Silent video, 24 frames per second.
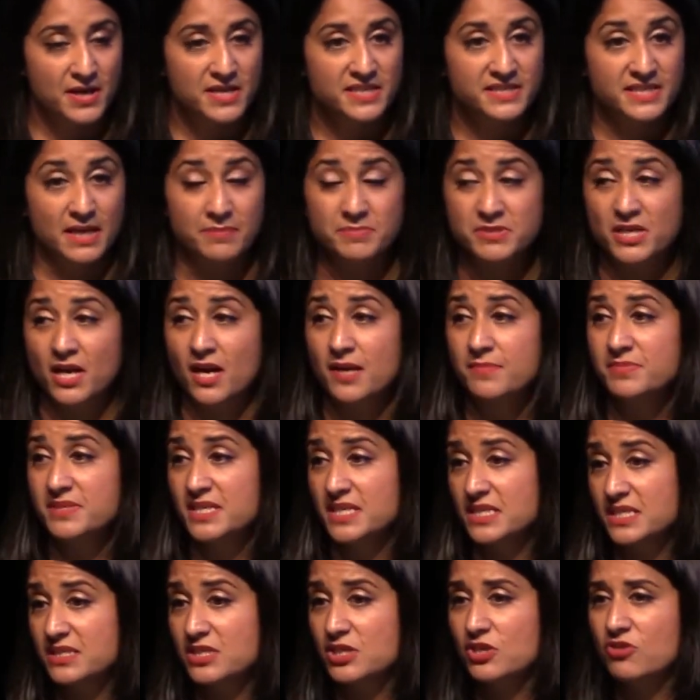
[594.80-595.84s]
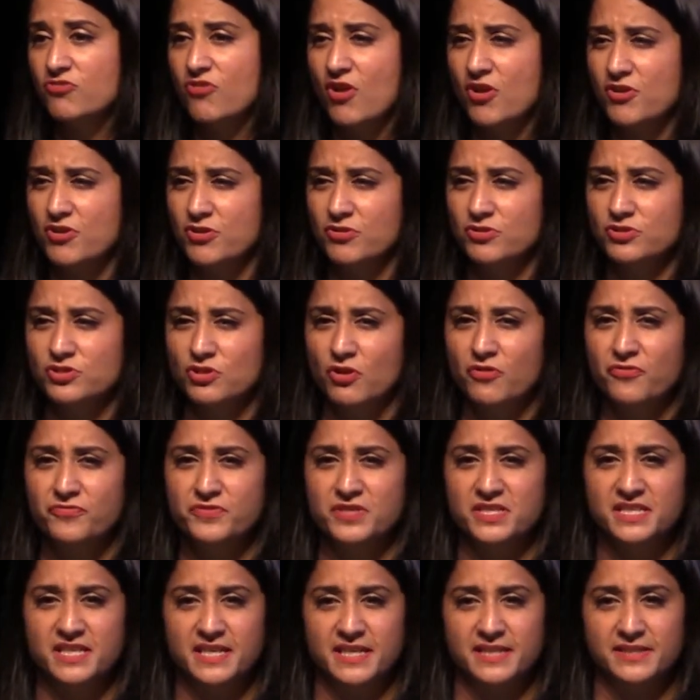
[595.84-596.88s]
Sometimes it's to grow your
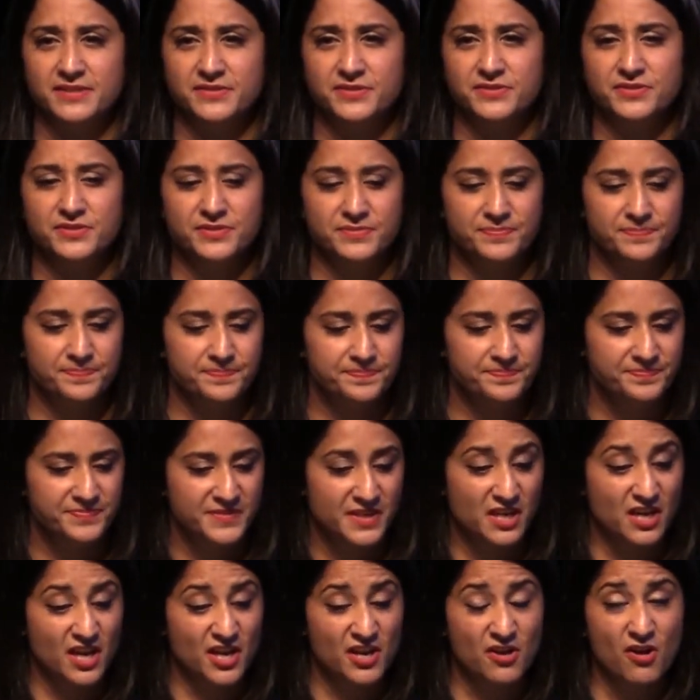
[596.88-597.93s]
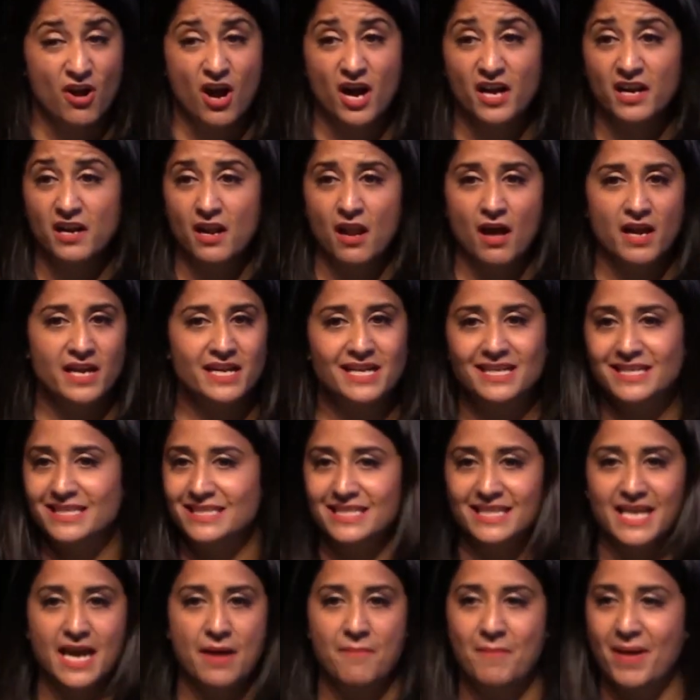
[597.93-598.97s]
softer skills. You know, you're unlikely
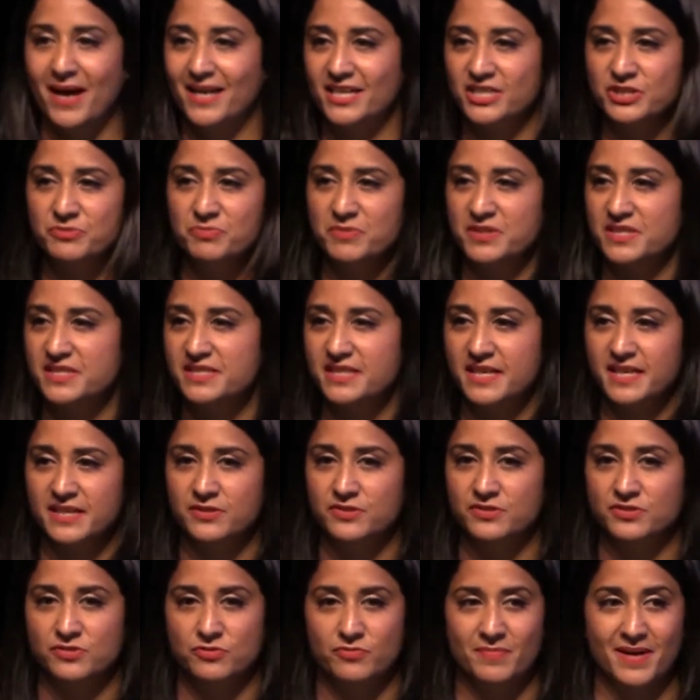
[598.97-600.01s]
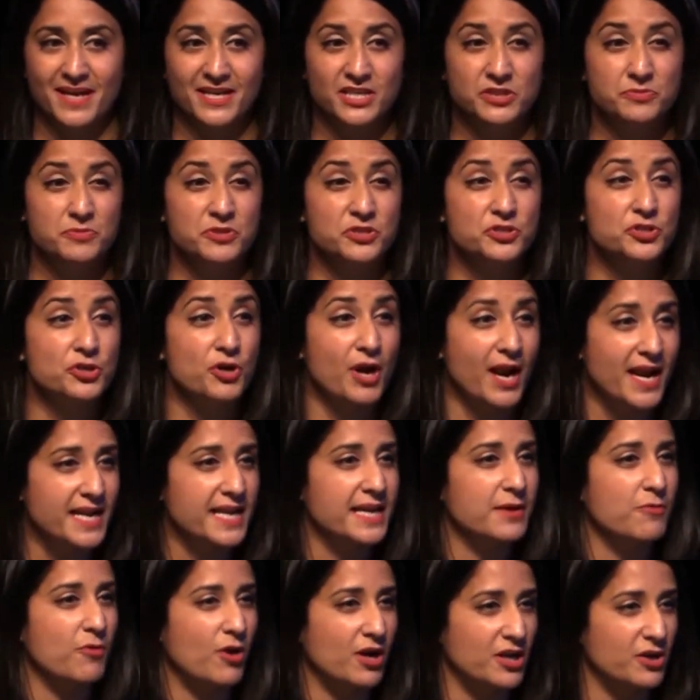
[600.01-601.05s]
to get management skills or management
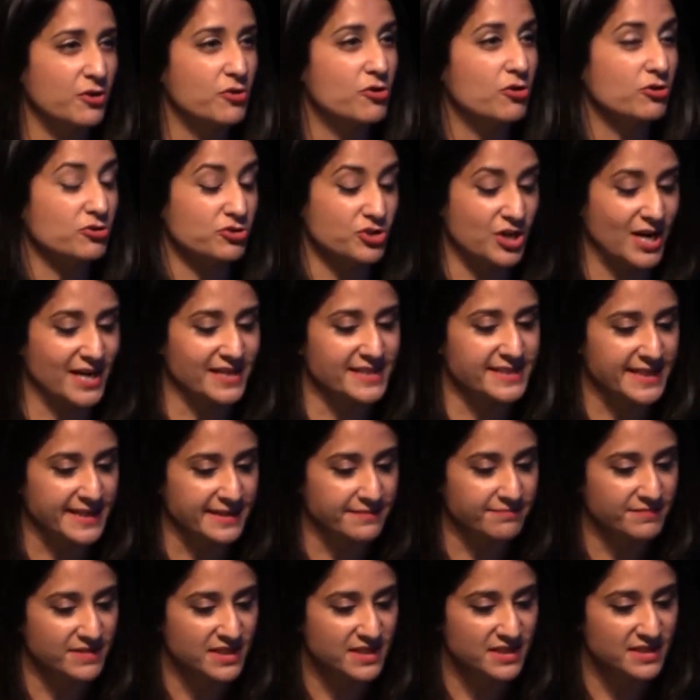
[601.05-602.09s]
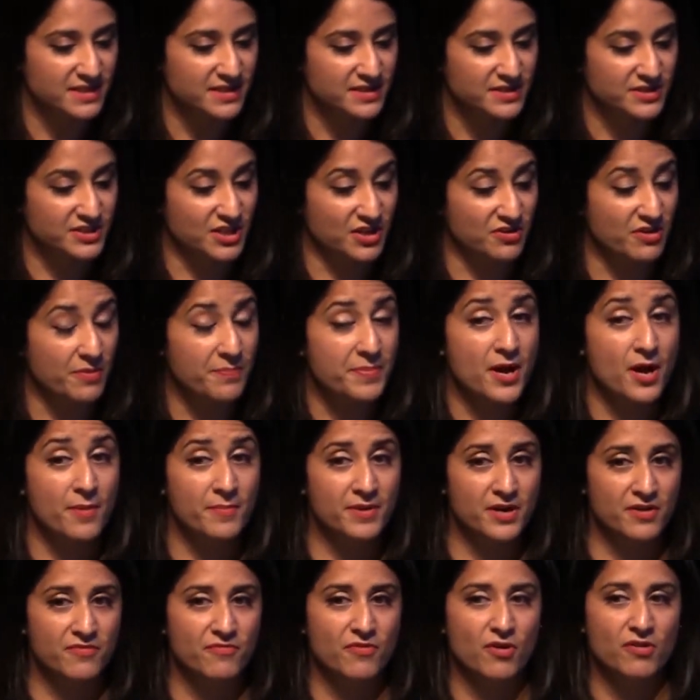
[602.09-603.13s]
training while you're contracting. So a
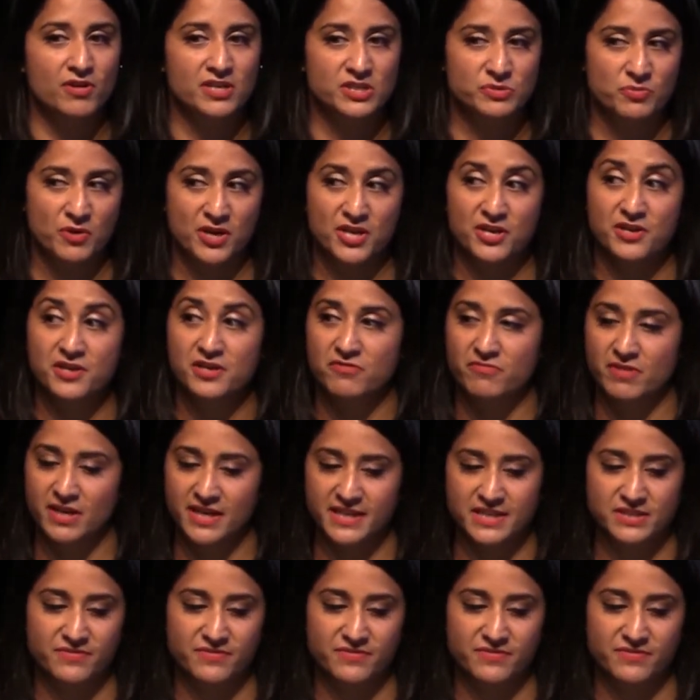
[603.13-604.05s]
permanent role is where you can really